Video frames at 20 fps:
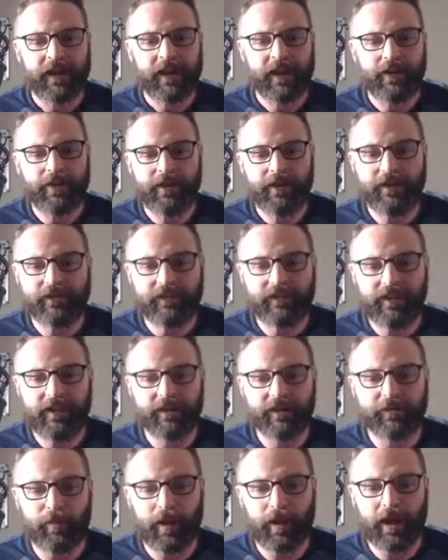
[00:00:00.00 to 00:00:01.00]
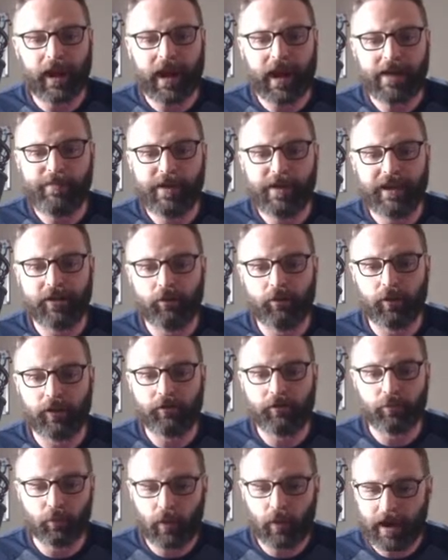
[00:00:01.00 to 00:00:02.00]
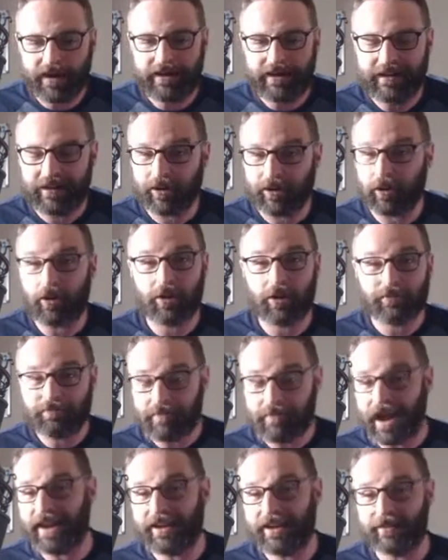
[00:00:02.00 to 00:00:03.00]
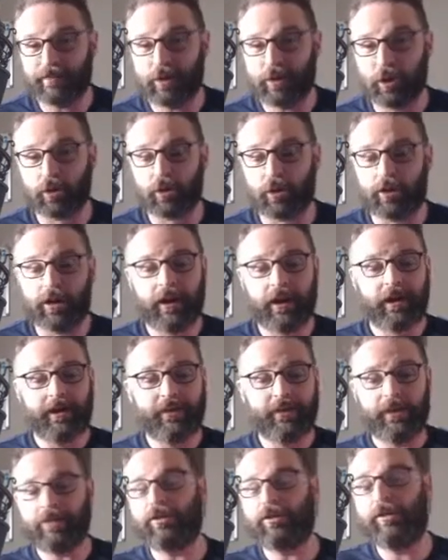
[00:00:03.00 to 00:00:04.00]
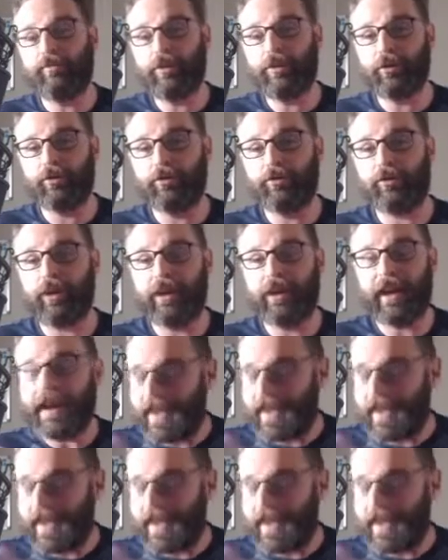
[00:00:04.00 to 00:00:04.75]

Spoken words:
and this is my IP address right here on my computer that I'm using